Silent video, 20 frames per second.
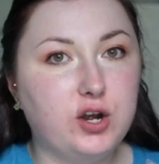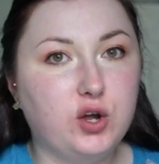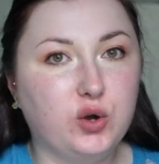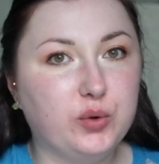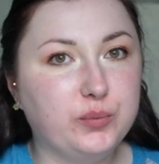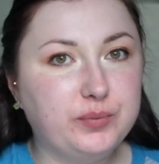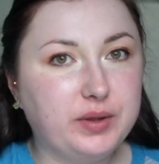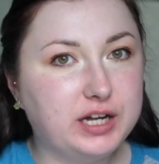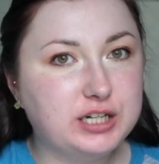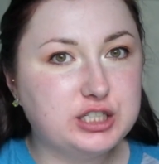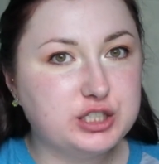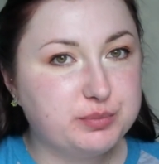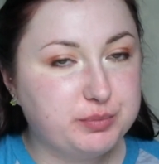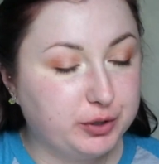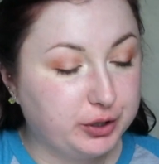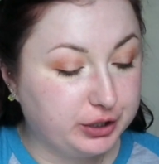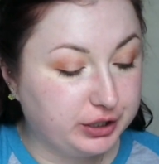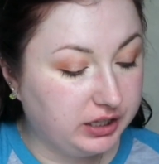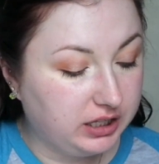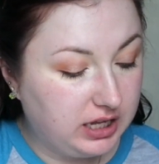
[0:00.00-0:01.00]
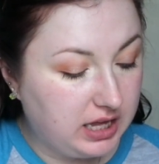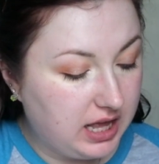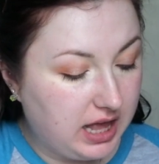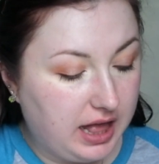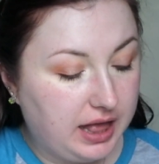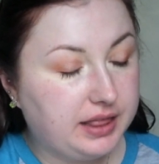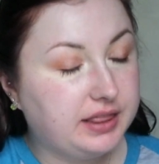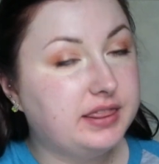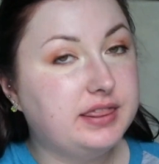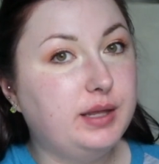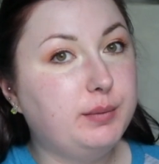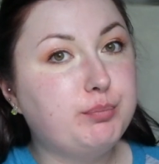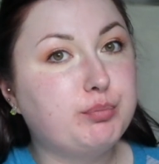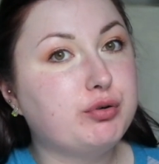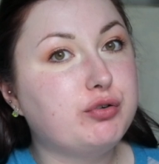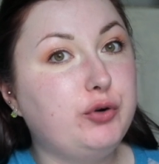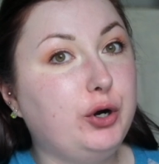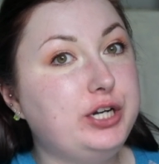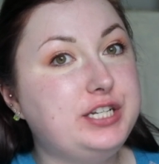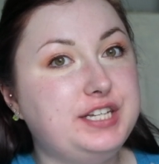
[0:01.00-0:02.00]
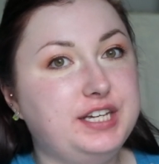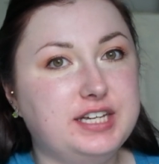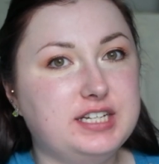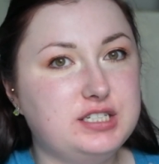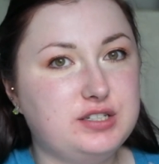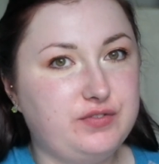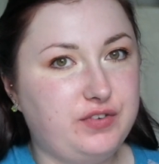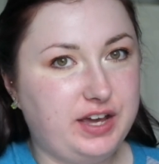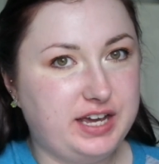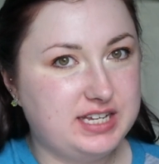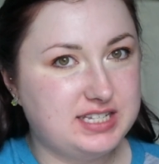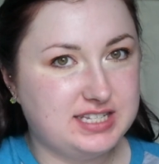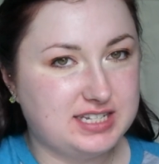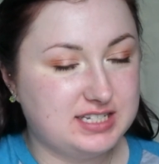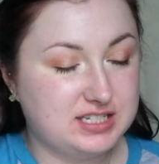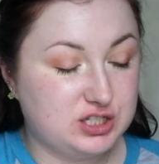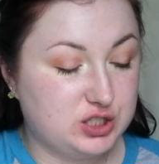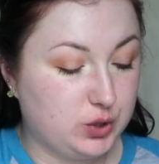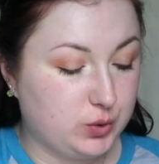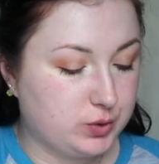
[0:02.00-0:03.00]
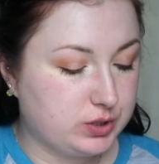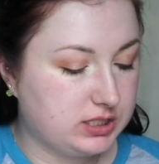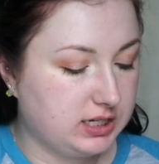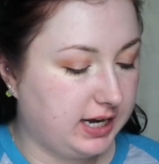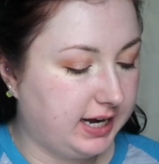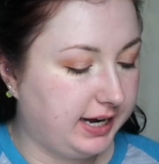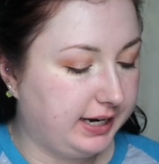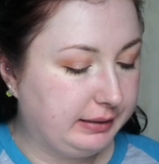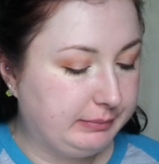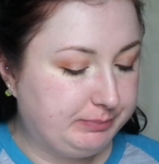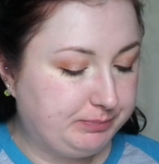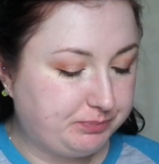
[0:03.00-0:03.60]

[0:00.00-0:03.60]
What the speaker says: know, I just pull the prettiest faces, don't I?